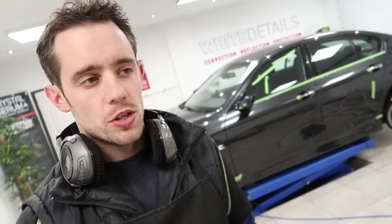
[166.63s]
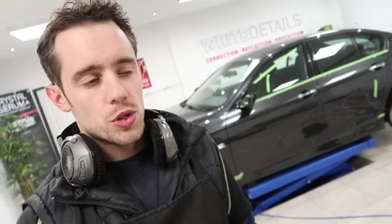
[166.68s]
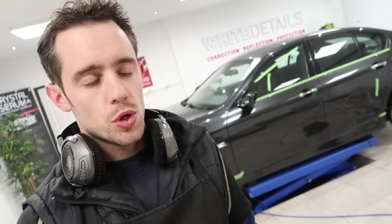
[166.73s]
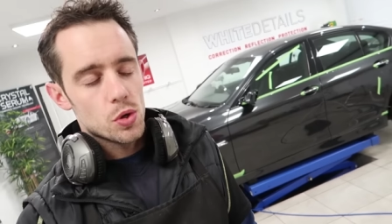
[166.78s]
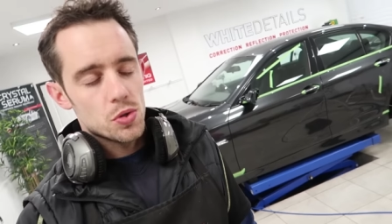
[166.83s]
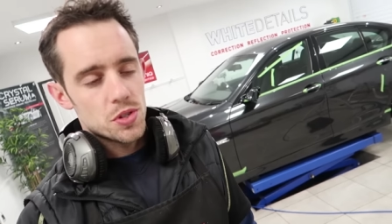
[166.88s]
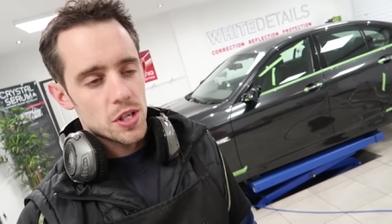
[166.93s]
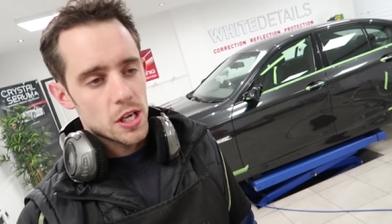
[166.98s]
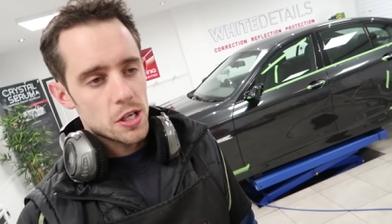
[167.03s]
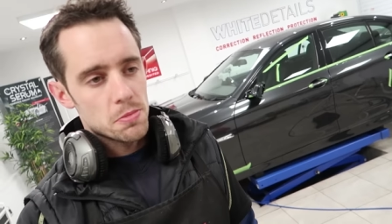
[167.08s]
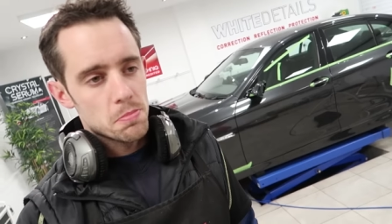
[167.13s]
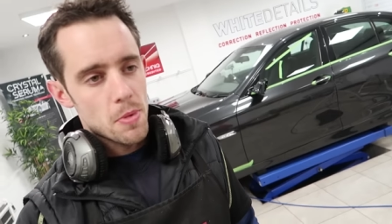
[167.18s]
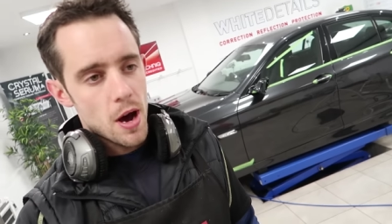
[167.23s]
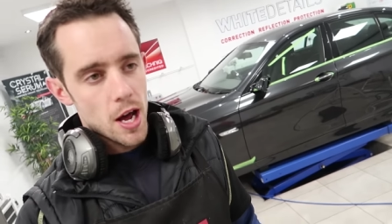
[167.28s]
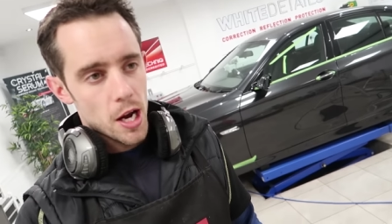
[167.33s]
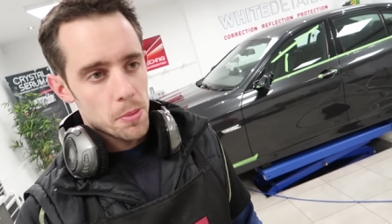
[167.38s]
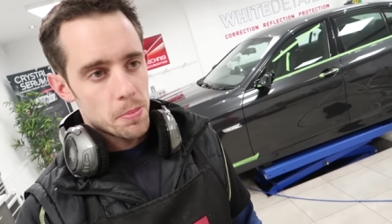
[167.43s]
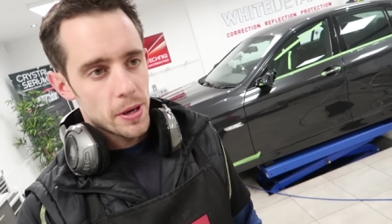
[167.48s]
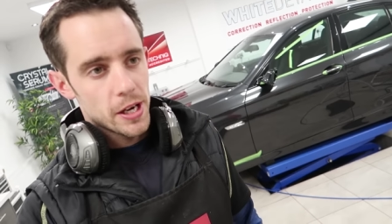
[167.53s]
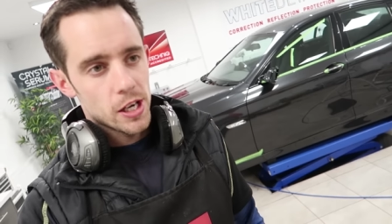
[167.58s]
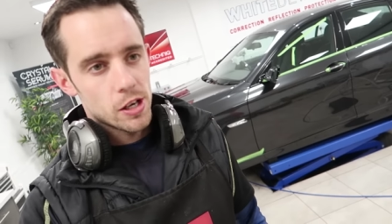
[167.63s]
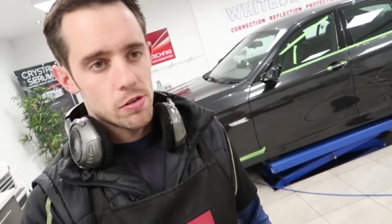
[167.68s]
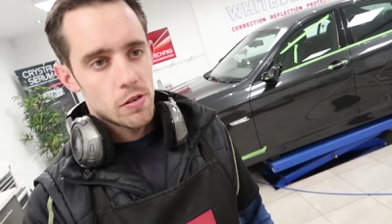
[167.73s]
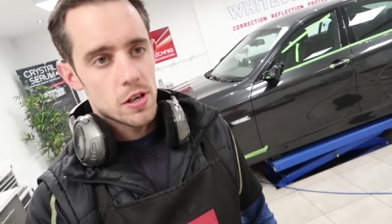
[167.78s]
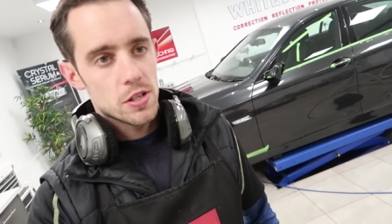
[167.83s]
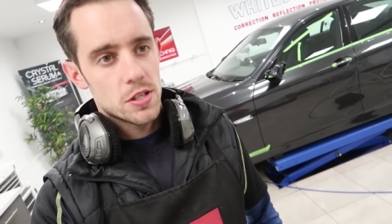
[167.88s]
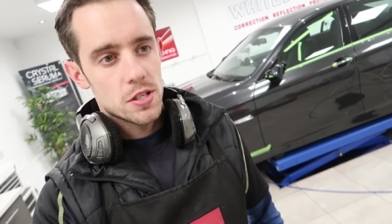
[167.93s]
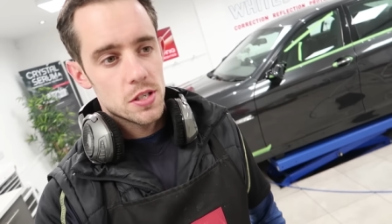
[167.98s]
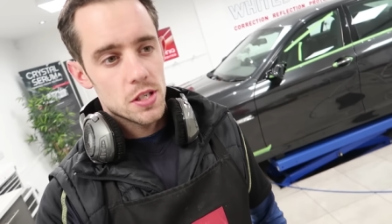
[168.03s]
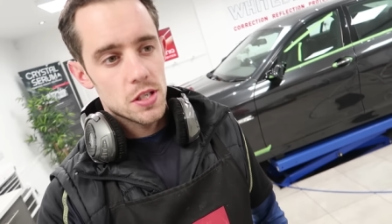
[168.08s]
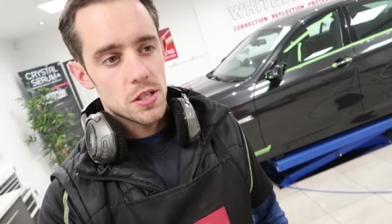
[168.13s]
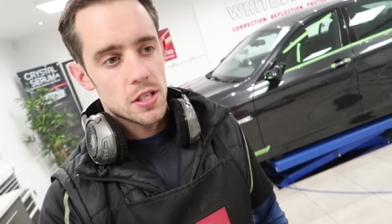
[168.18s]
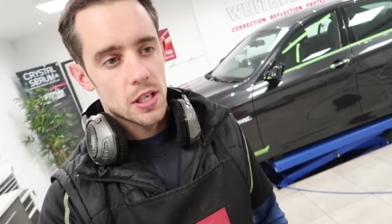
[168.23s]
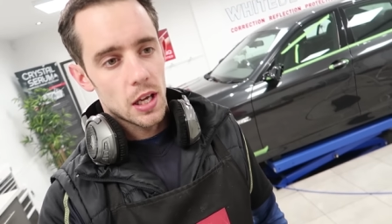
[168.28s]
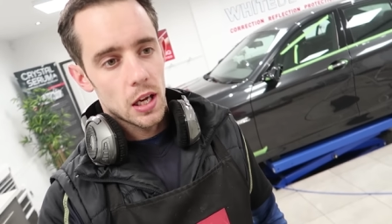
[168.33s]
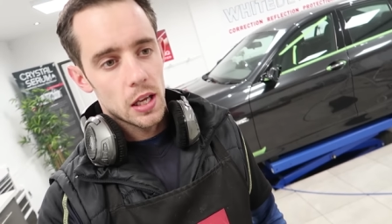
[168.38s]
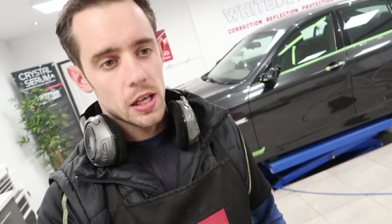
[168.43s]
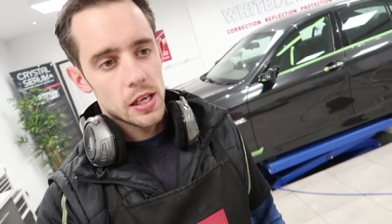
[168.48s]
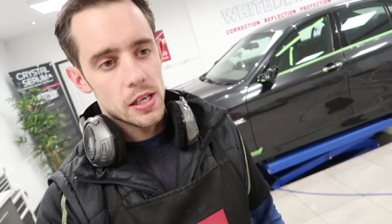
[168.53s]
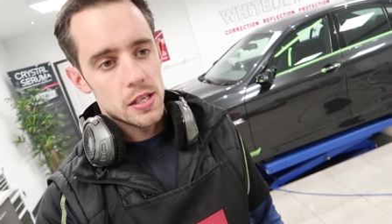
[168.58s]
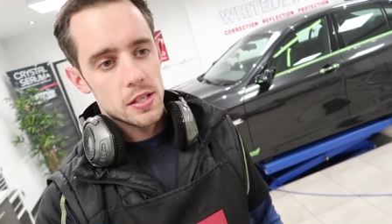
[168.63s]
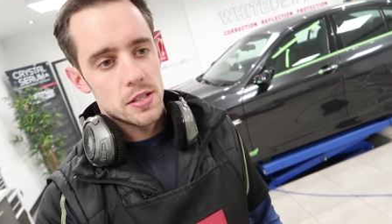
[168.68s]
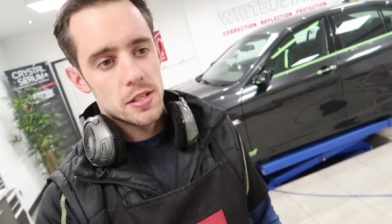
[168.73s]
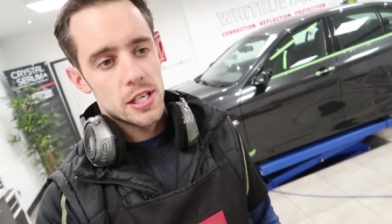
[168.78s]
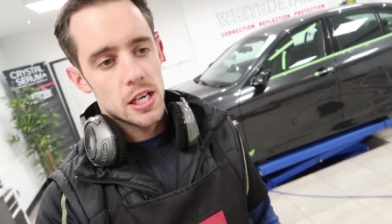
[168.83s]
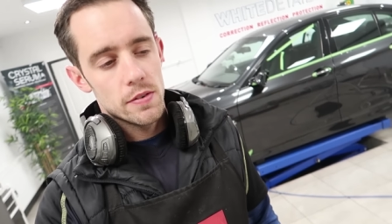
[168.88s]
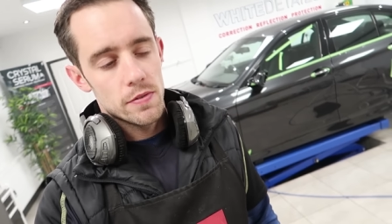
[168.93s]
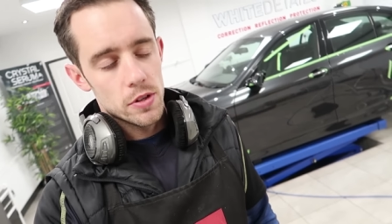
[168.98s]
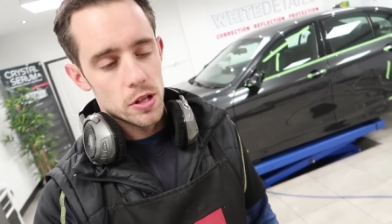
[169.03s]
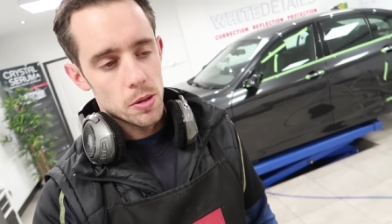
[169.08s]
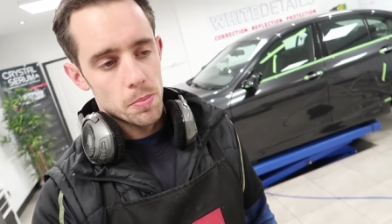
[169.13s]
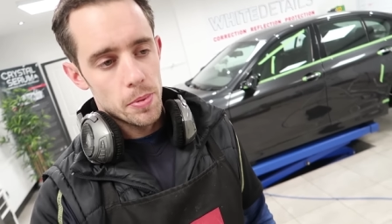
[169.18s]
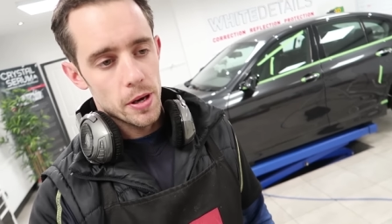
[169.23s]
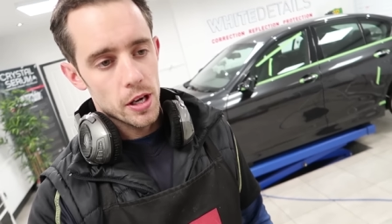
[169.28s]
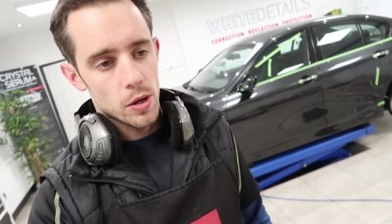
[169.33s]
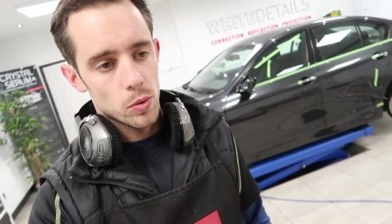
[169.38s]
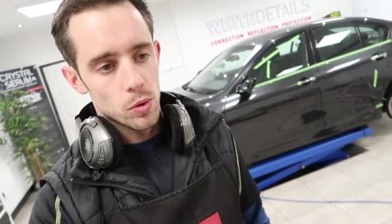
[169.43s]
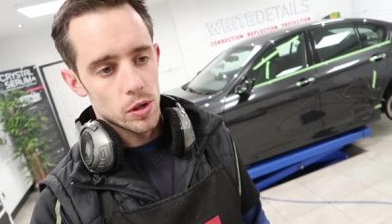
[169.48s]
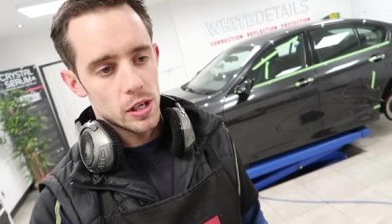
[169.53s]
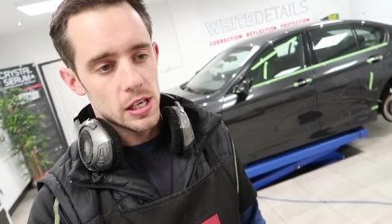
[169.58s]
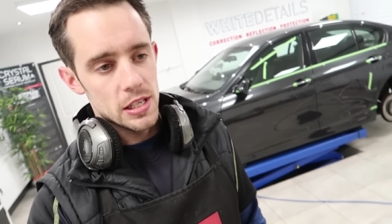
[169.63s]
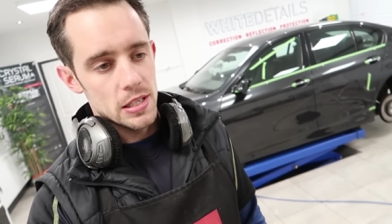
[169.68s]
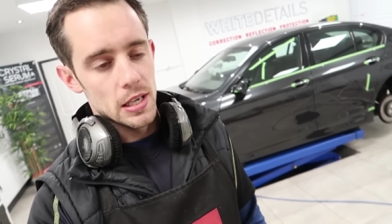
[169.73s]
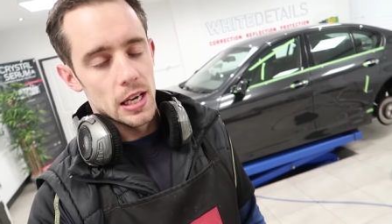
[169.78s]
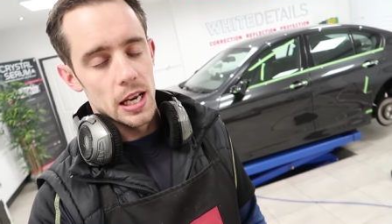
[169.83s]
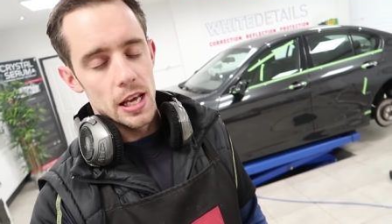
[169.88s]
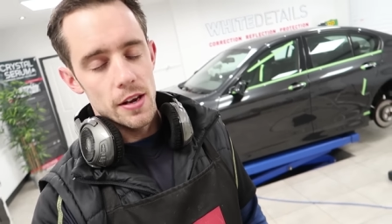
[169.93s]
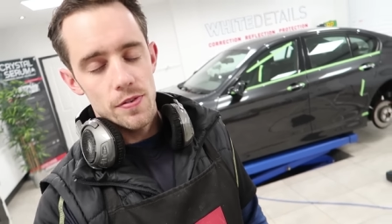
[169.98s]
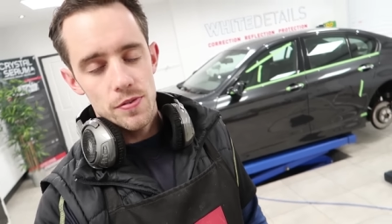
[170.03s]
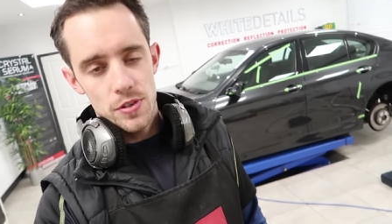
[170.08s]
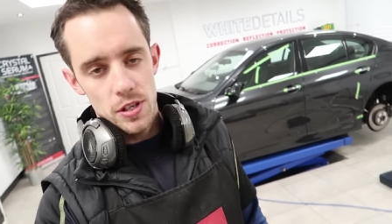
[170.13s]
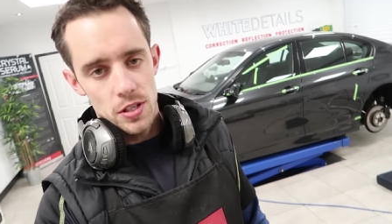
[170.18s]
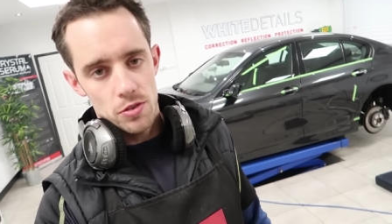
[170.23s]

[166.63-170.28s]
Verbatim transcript: A two-stage minor paint correction detail is giving the paintwork its lift,